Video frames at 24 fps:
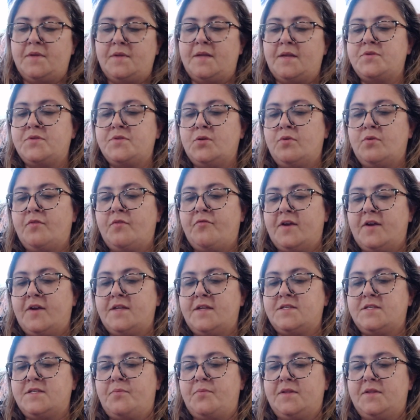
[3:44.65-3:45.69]
but I'm so
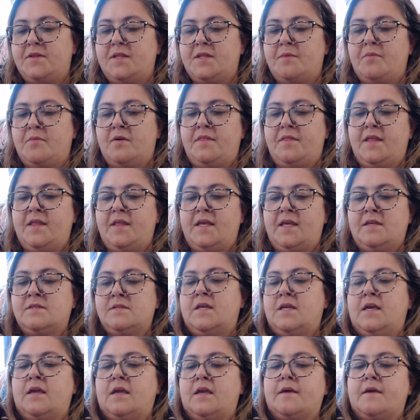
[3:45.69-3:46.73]
afraid to put them on
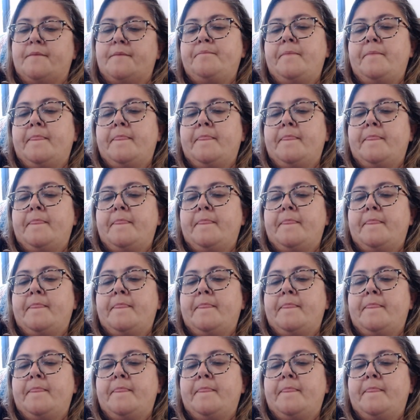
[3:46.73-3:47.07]
things like